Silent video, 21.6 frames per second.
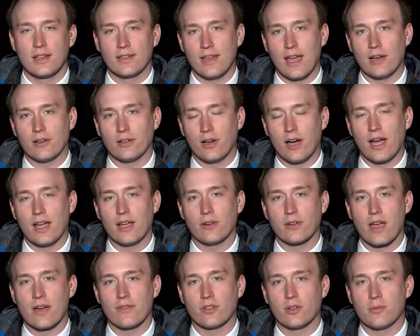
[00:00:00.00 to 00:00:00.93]
Now, Ohio
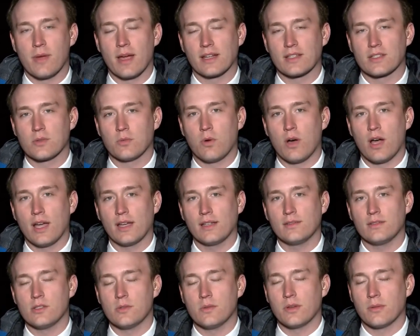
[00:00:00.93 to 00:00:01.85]
Governor Mike
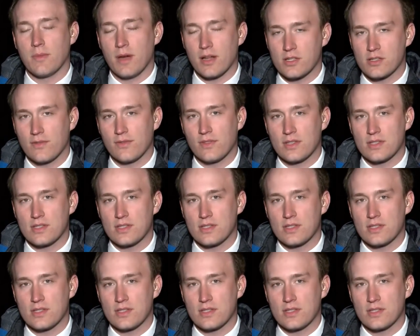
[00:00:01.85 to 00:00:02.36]
DeWine doing much of the